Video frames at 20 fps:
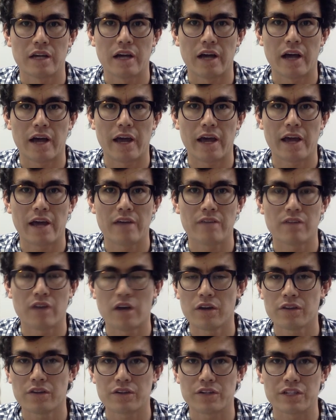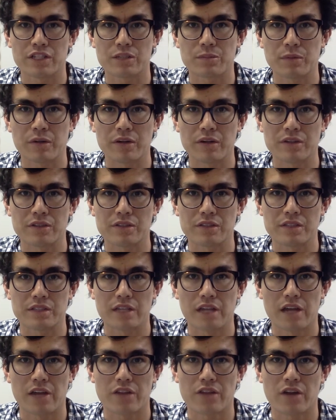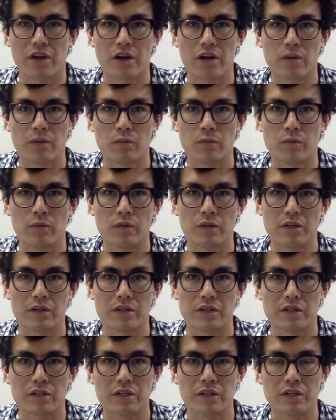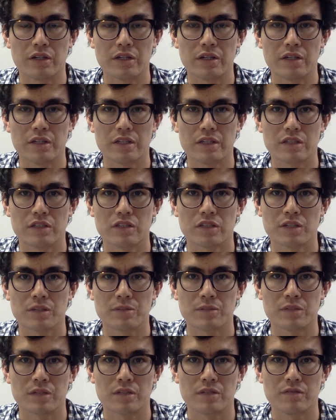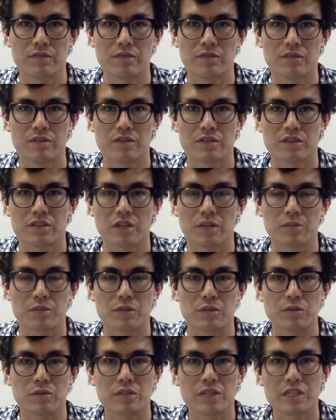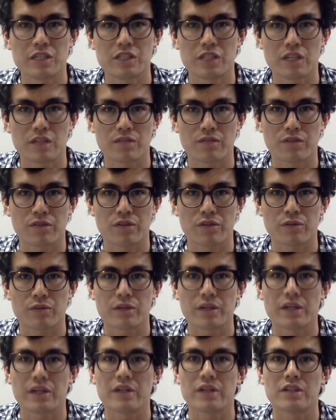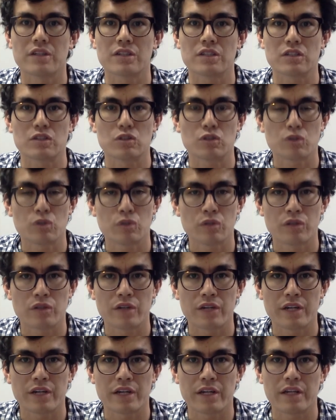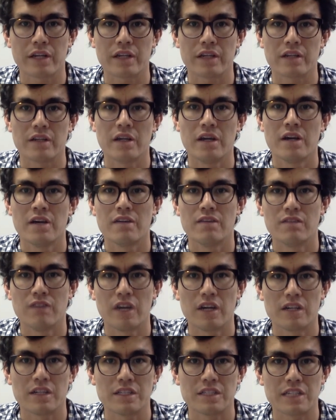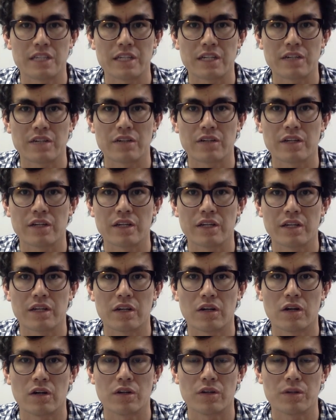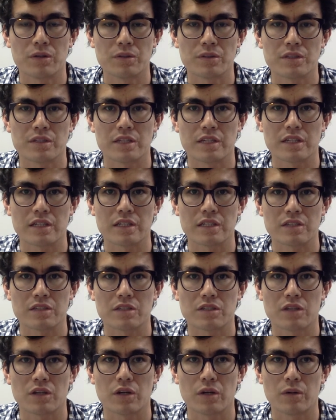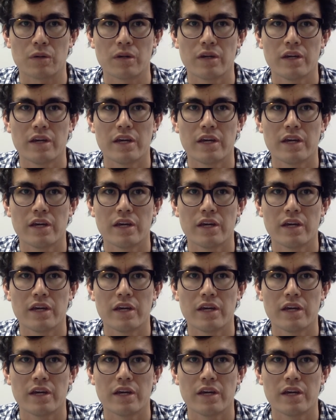I have other experiences that I thought were good in terms of substitute teaching for 3 years and tutoring and volunteering and all those things. So,